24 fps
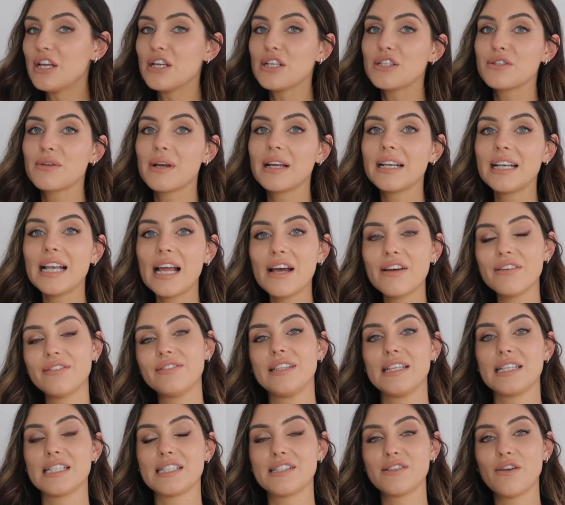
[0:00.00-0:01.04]
So I love
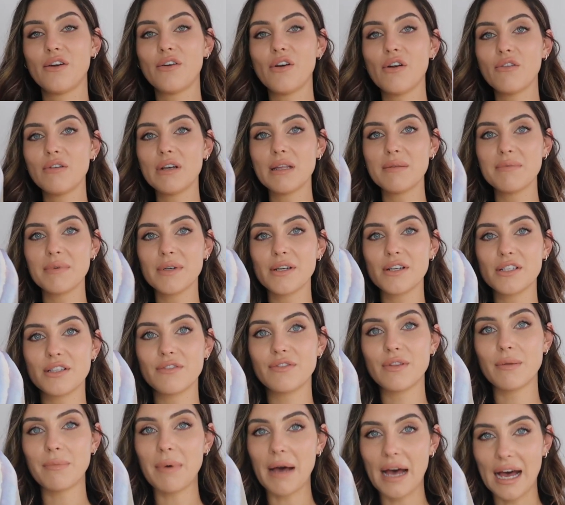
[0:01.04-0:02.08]
this, not only because
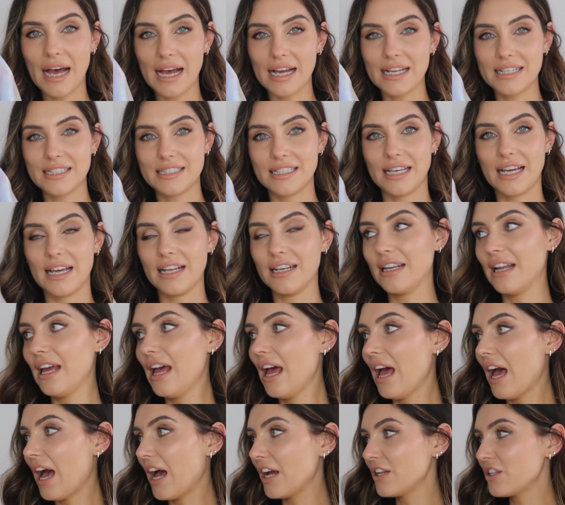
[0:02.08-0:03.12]
of the pattern,
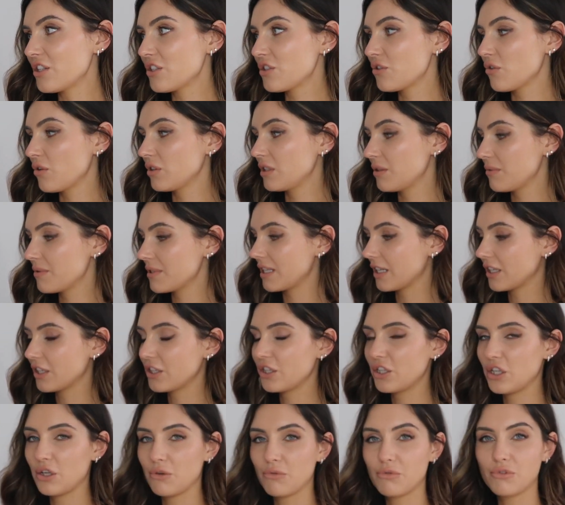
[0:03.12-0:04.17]
I just thought it was like
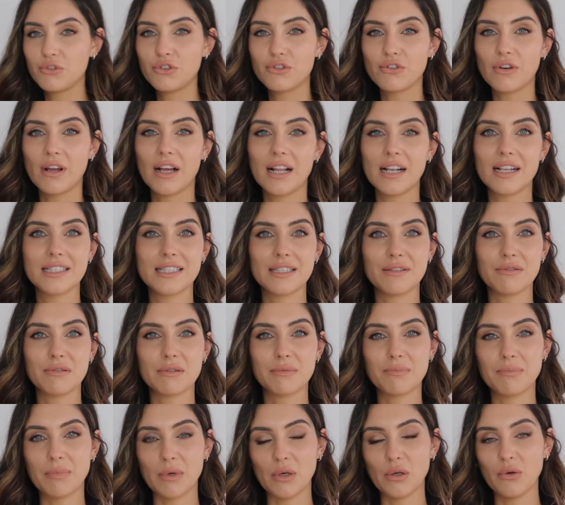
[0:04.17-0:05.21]
neutrals, it
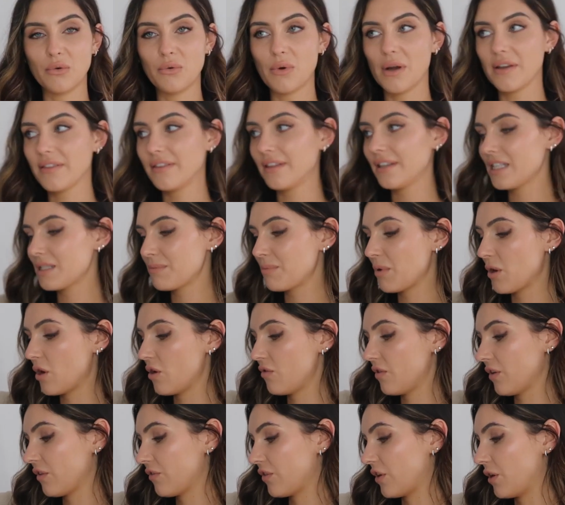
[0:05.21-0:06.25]
was blue. I think it's
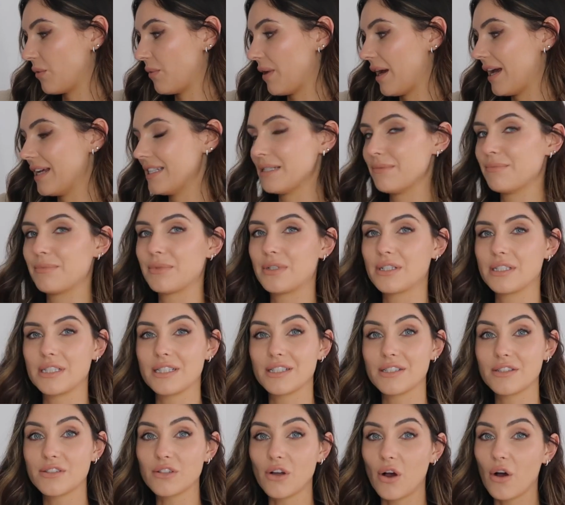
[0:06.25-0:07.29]
perfect for a wedding because
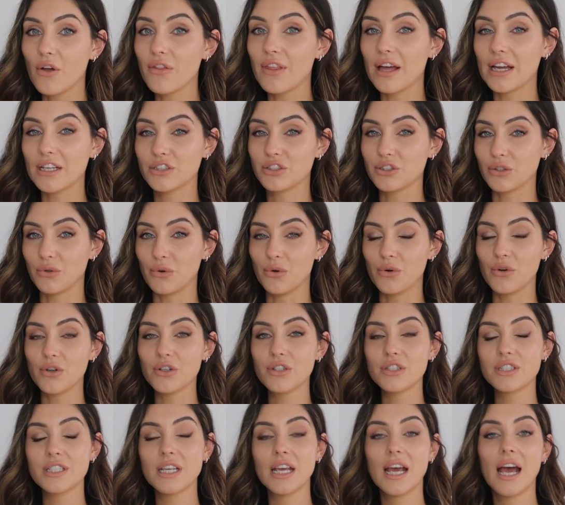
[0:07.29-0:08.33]
it's not that
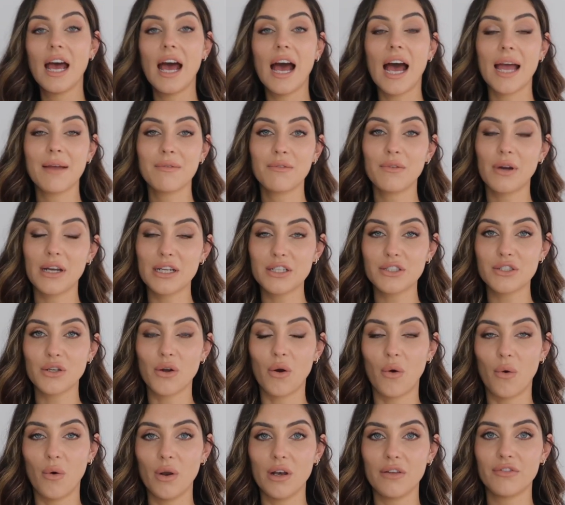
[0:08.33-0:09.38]
short. I'm quite
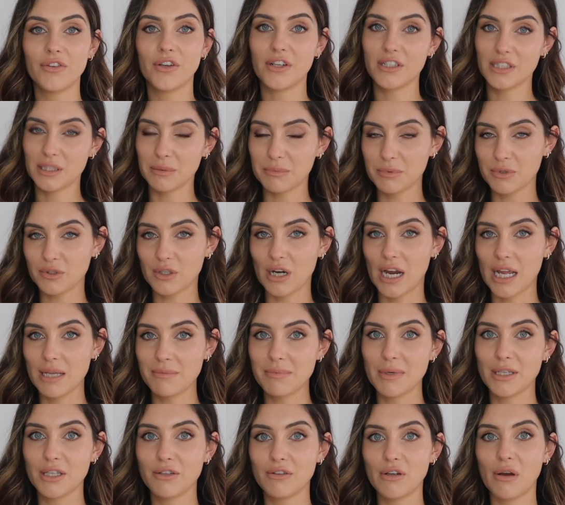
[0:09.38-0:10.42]
tall. If you're a
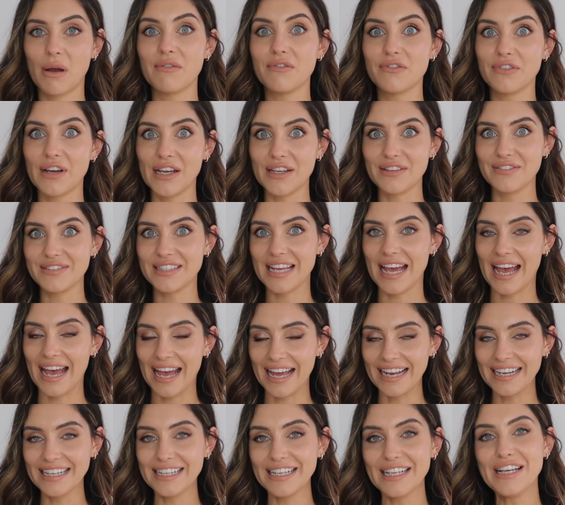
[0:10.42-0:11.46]
subscriber you know I'm
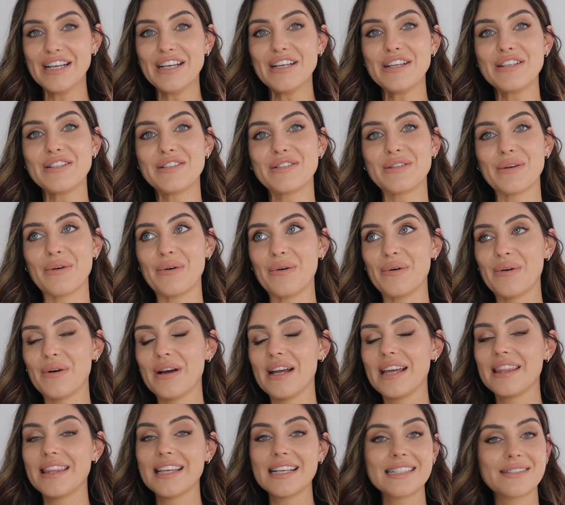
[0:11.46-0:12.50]
5'10", so
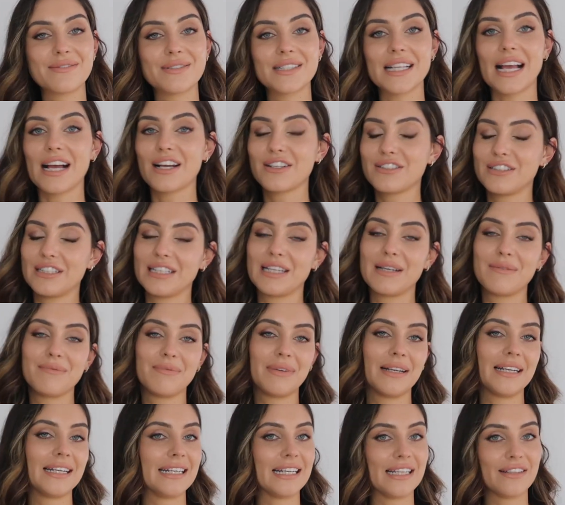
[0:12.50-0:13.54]
this was actually
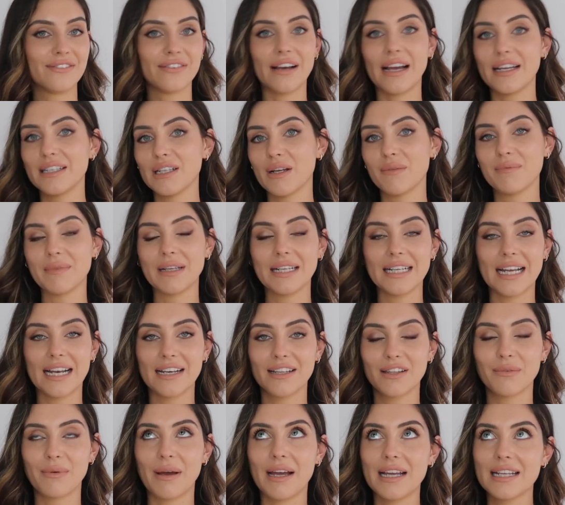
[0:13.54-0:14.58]
completely fine on me
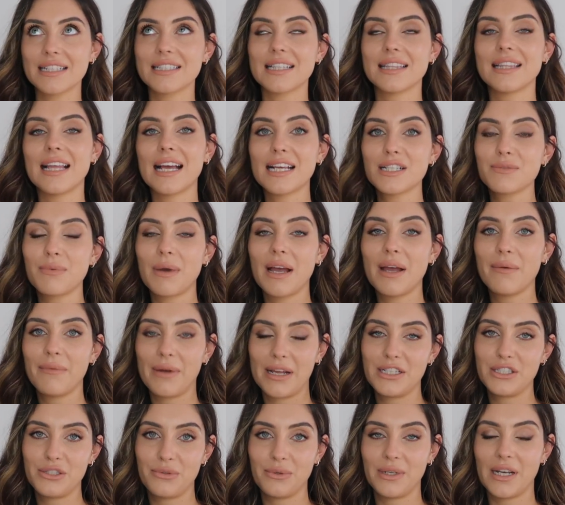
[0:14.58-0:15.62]
lengthwise, and that's why I
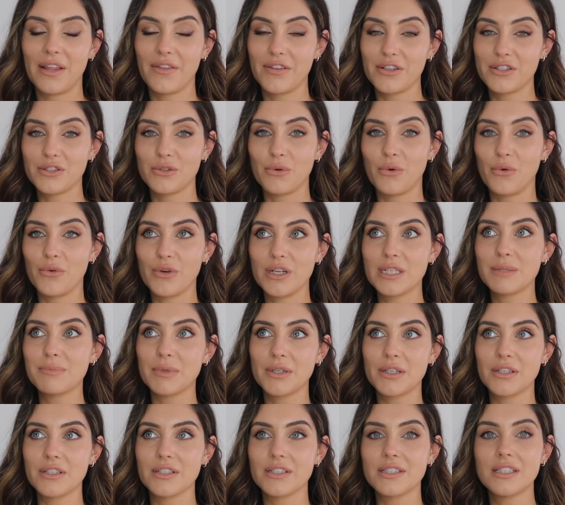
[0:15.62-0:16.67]
went to Another Stories,
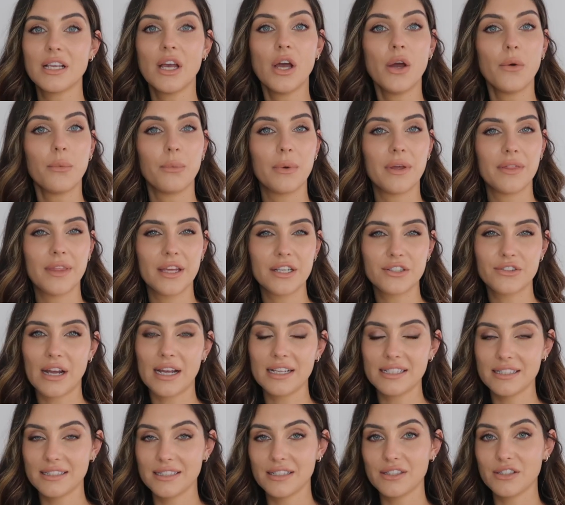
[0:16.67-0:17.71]
because with their
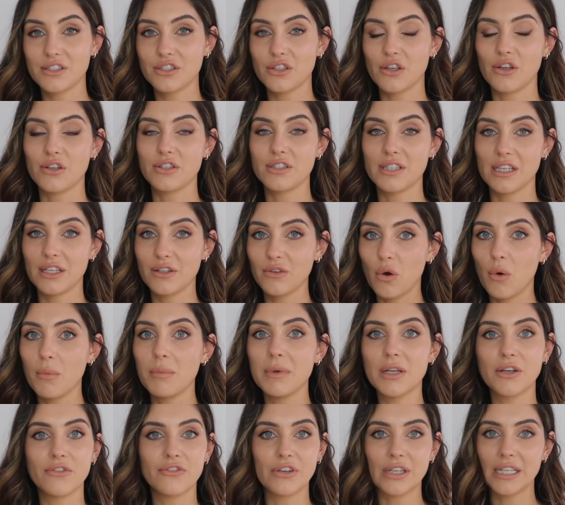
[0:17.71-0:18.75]
dresses and skirts they're
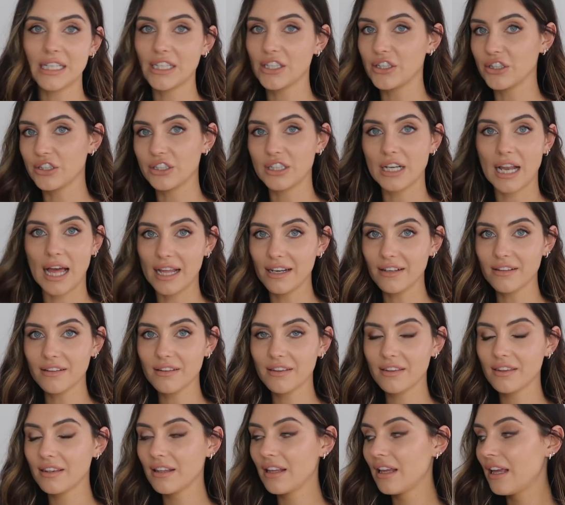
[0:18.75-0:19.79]
normally really good
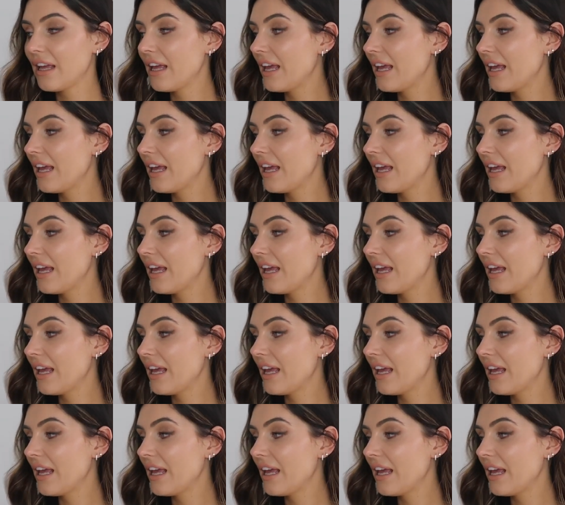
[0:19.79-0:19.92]
length.